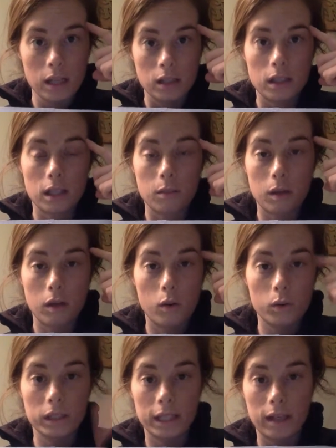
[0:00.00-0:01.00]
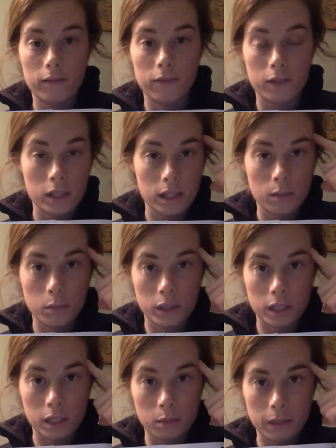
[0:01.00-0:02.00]
talk about holding that first number
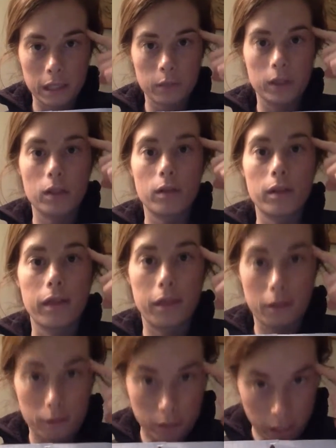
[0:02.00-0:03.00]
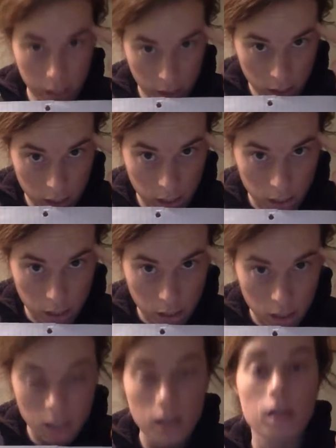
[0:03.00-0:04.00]
in our brain. We go 3,
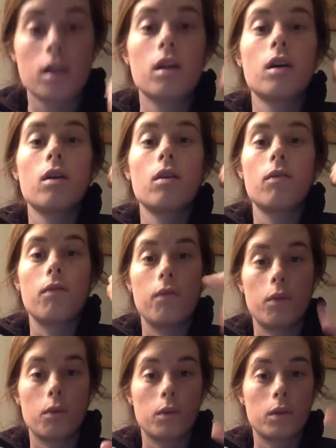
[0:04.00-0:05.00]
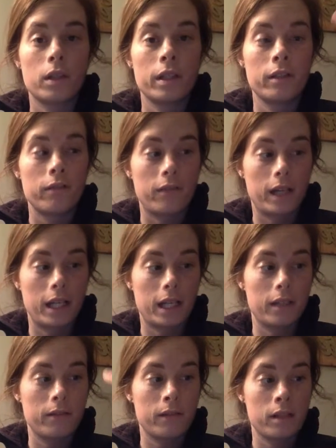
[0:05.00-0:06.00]
4,
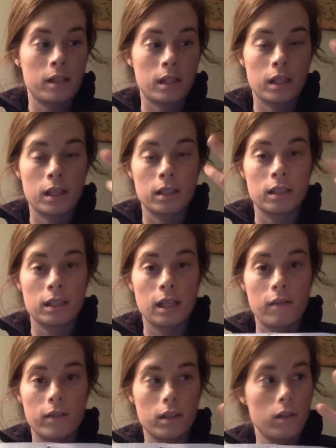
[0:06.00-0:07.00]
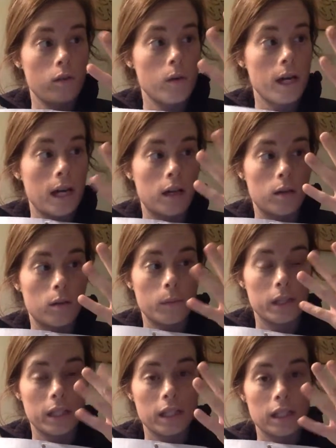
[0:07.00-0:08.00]
5, 6, 7. Oh, how
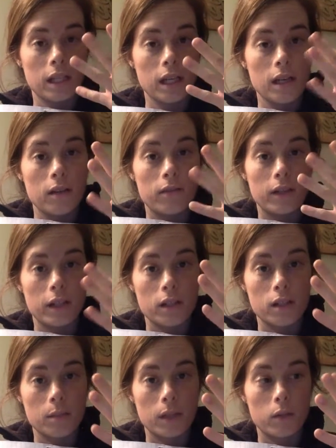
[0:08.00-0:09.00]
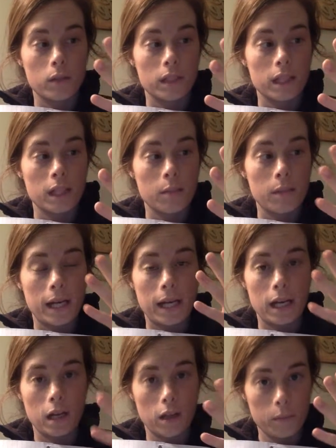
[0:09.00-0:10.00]
many fingers am I holding up?
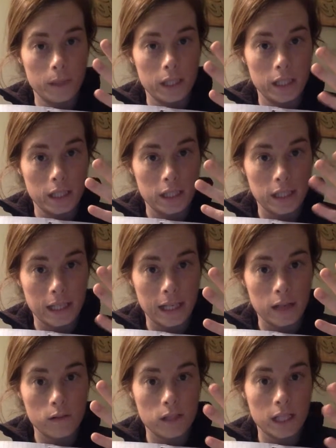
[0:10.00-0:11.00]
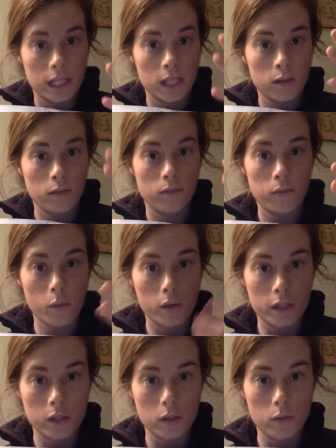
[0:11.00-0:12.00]
How many did I count on?
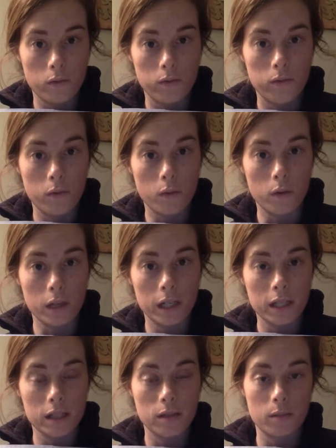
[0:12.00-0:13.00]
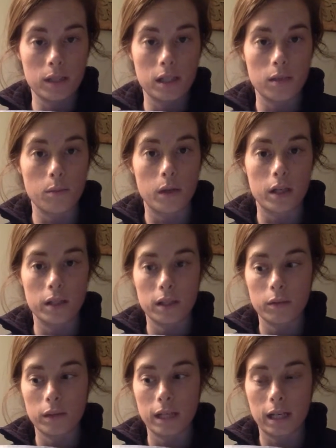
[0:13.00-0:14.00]
4. So 4 is the missing part
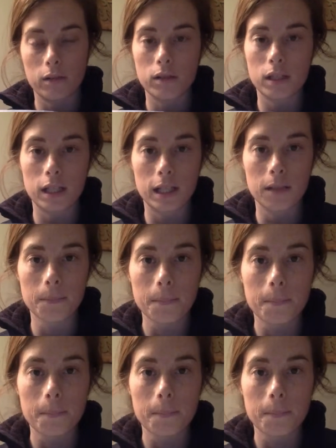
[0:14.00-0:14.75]
that we counted on.